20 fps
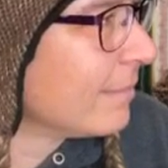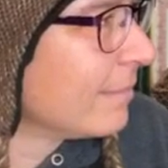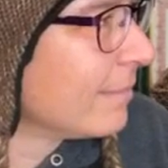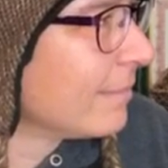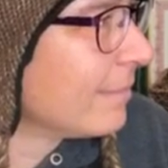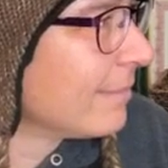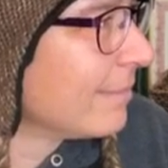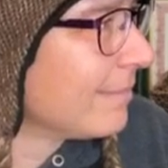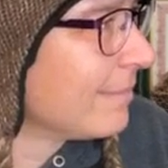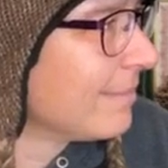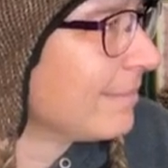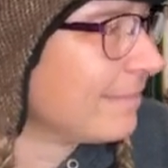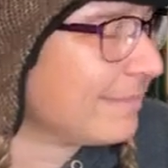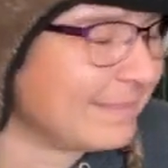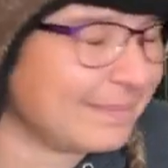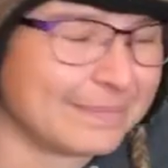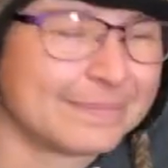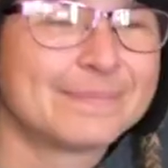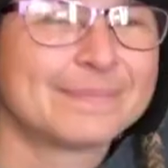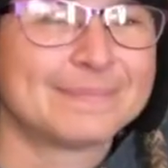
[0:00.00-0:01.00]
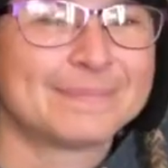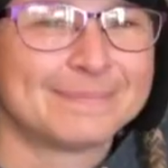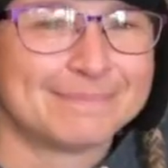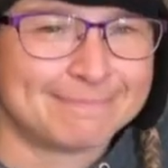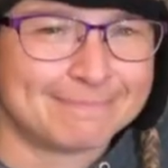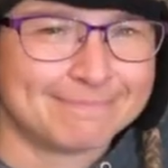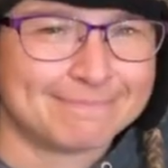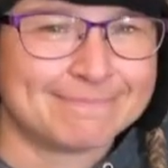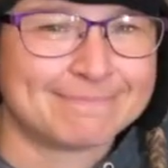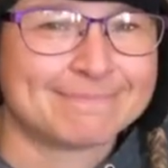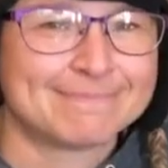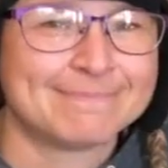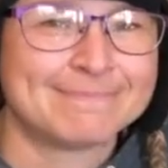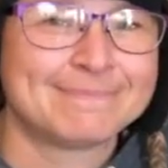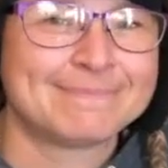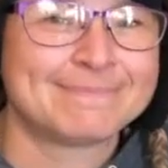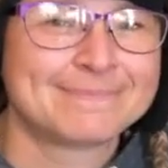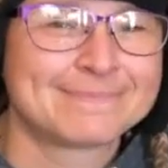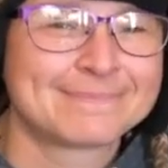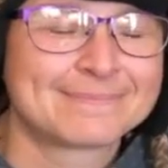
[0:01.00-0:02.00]

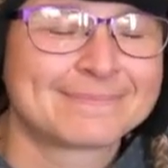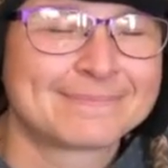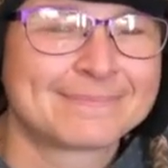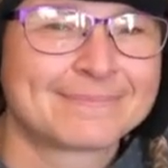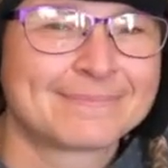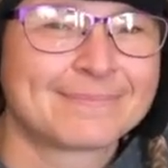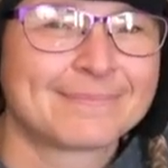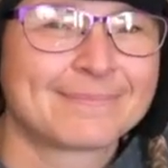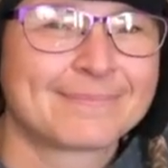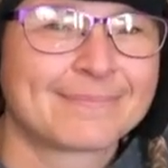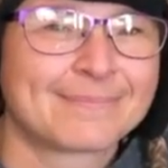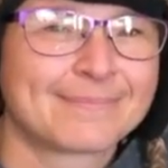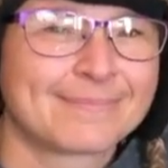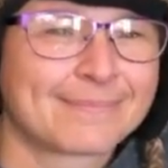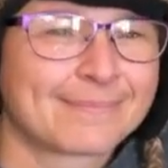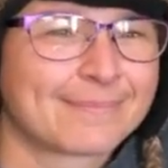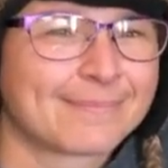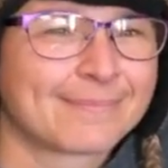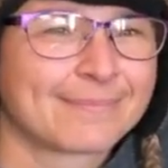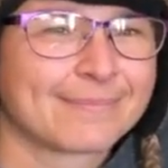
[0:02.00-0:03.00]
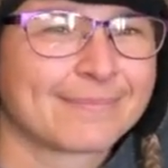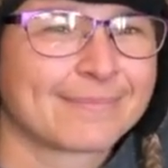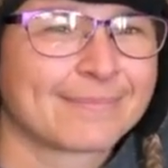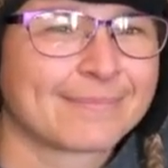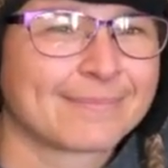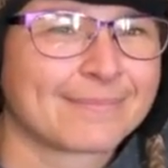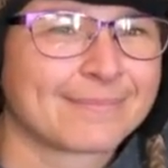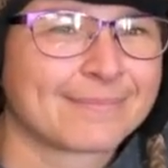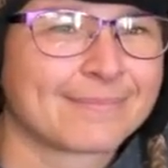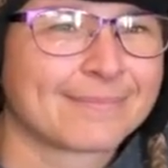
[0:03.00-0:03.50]
This person isn't speaking.